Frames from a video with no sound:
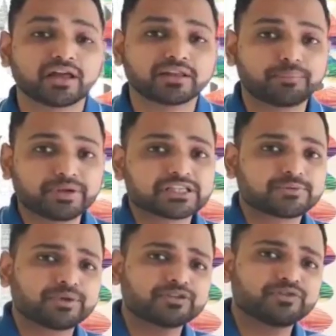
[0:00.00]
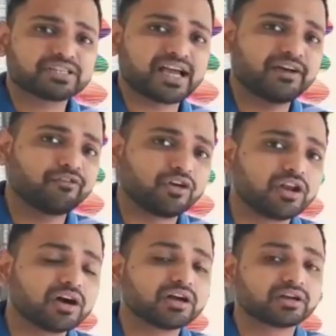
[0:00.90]
The principles which I have
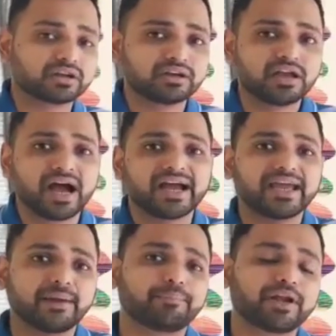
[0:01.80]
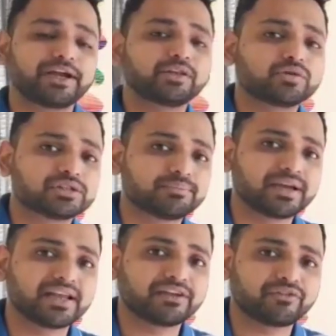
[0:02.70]
learned, I applied those in
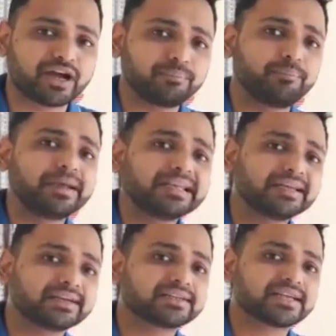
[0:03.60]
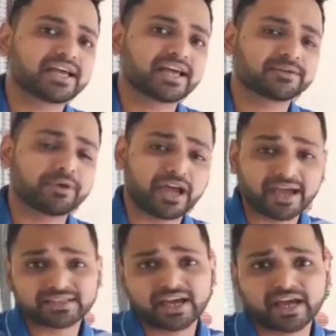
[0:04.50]
my life. I built it as a
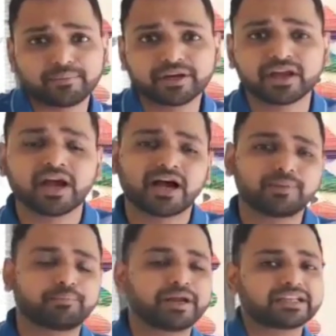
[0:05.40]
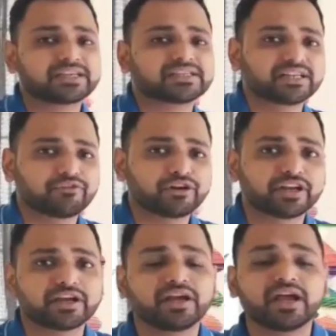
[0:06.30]
habit. I practice it every
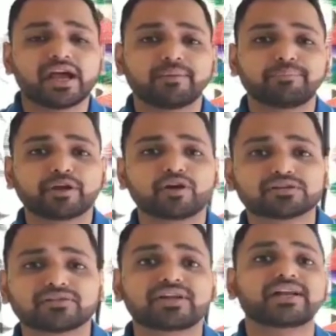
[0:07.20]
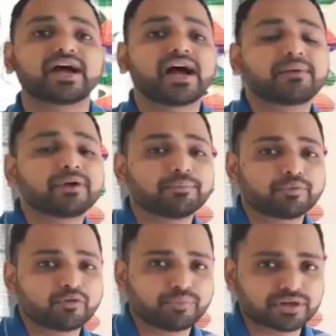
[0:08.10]
day, and because of that, I am an
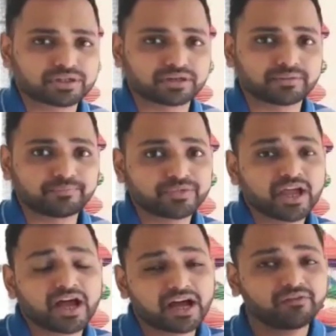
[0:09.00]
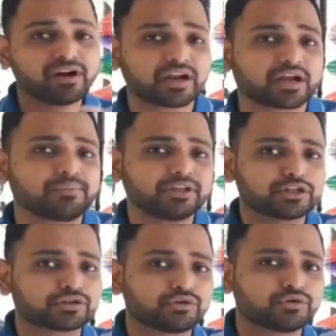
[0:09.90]
improved person. I will recommend
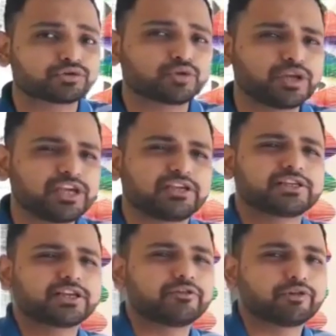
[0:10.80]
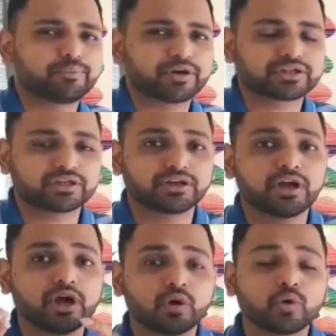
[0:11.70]
this course to each and every person
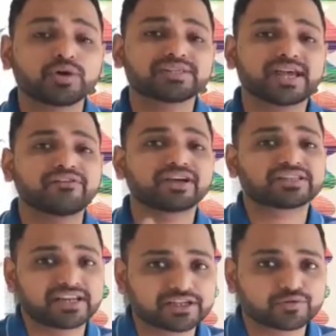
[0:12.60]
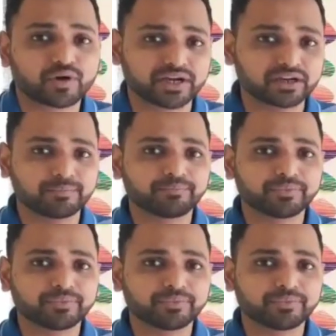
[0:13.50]
who is having a stage fright,